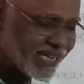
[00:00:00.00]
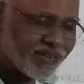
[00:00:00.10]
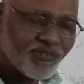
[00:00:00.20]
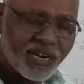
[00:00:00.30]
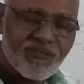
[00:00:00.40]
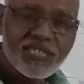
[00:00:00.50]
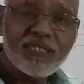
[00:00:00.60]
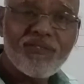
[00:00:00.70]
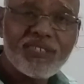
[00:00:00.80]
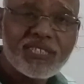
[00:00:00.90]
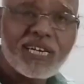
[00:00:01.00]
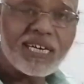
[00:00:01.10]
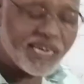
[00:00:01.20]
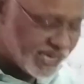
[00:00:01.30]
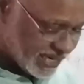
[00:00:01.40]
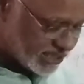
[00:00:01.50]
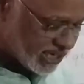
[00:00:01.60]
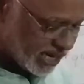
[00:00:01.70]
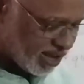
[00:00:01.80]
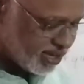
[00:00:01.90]
that frequency of incident radiation
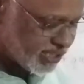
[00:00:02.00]
along